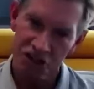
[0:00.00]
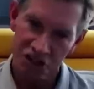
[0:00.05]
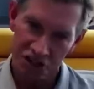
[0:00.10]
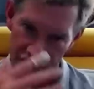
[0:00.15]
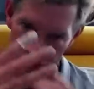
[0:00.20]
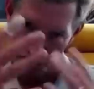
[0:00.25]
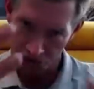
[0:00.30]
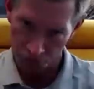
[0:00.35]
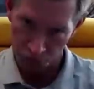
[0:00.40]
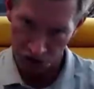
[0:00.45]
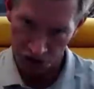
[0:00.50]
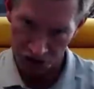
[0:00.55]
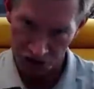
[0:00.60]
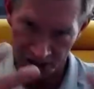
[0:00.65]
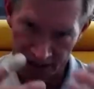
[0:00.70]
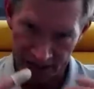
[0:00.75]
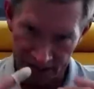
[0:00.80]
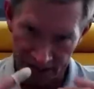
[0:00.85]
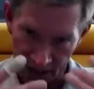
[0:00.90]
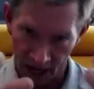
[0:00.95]
just since
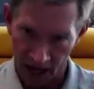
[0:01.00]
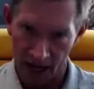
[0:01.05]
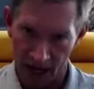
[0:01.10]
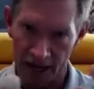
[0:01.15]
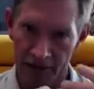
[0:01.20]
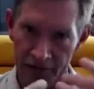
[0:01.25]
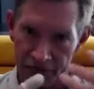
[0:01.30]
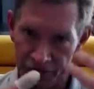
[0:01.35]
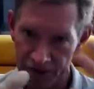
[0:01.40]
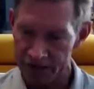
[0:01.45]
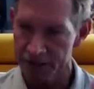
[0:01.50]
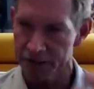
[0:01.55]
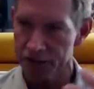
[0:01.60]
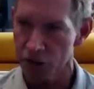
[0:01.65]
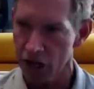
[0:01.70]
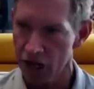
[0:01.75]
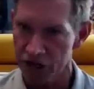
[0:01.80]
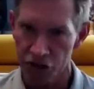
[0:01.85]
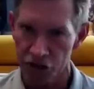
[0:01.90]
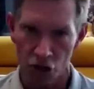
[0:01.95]
it's live and
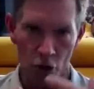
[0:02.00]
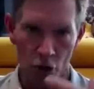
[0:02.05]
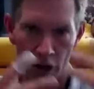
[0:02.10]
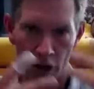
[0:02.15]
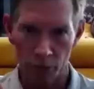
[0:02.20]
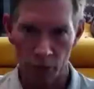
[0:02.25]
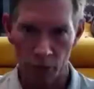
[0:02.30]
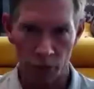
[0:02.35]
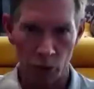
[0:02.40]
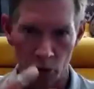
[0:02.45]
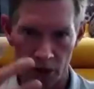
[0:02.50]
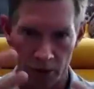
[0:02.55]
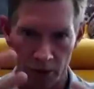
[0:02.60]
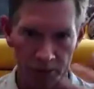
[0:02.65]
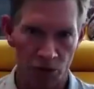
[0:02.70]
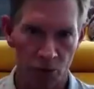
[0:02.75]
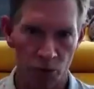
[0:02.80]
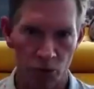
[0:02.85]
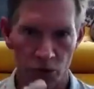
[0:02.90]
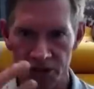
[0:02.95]
we want to
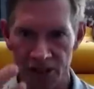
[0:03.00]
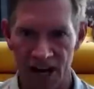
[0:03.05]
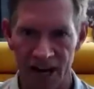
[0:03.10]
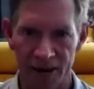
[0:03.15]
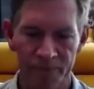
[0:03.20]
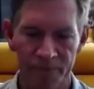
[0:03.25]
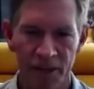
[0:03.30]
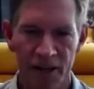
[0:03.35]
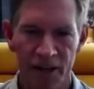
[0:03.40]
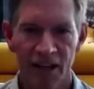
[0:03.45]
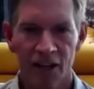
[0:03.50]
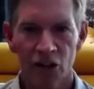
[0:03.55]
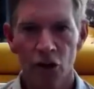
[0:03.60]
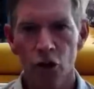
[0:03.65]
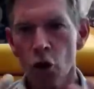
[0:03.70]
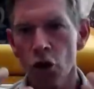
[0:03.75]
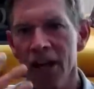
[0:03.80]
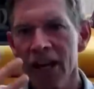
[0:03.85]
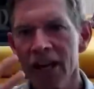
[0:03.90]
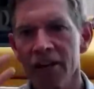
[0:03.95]
be real time,
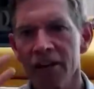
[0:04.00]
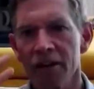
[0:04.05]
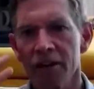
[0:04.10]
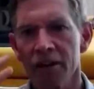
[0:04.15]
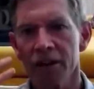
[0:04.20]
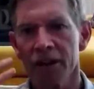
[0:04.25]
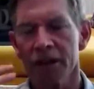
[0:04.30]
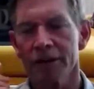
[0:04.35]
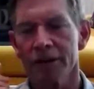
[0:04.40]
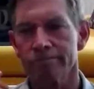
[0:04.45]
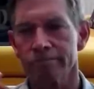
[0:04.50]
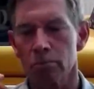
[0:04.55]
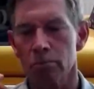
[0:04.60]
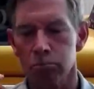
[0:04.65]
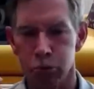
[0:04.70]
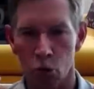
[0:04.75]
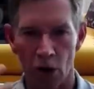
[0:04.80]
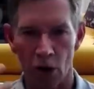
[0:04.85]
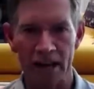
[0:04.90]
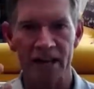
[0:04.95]
look at the
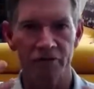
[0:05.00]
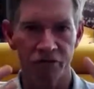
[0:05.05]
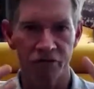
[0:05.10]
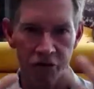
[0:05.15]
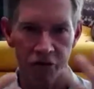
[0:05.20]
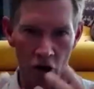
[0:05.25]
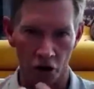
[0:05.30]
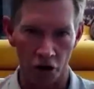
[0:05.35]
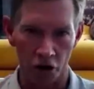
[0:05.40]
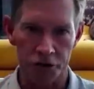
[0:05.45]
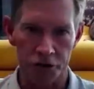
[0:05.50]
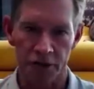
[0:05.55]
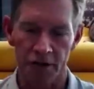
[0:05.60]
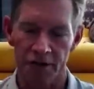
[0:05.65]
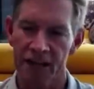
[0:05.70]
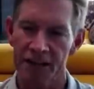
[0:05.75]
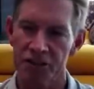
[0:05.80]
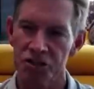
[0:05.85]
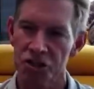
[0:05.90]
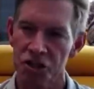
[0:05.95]
brain fart
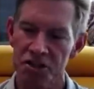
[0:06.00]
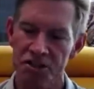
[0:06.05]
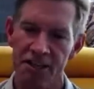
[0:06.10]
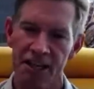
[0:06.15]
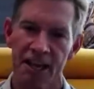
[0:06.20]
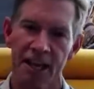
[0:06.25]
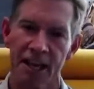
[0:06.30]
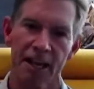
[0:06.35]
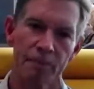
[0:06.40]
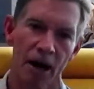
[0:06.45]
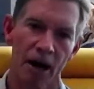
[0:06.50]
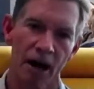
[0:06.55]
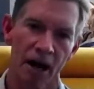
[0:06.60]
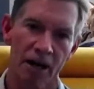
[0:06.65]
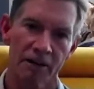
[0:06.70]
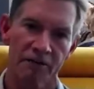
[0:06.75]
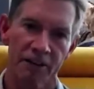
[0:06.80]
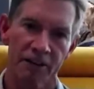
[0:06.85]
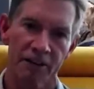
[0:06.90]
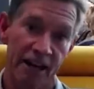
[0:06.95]
that just came
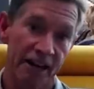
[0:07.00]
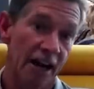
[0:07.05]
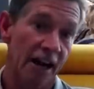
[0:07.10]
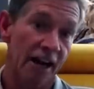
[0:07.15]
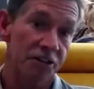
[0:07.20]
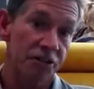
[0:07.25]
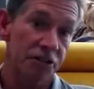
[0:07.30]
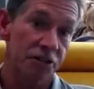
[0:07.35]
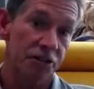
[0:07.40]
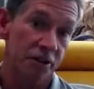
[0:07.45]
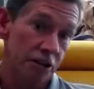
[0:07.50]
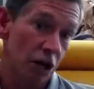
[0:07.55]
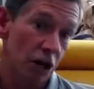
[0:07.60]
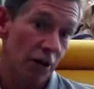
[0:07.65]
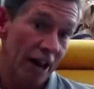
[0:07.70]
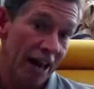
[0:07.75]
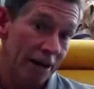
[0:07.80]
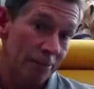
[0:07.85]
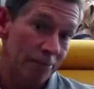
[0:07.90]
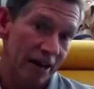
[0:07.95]
out of
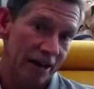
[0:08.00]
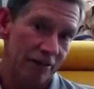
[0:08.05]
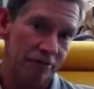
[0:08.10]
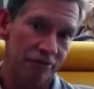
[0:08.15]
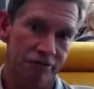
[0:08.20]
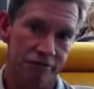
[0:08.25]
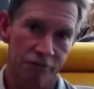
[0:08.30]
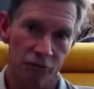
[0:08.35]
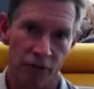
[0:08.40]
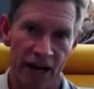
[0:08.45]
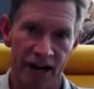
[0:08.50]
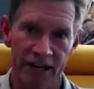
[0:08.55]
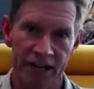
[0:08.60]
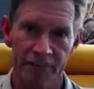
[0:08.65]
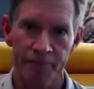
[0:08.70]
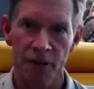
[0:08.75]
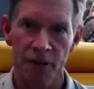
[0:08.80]
NBEV, right?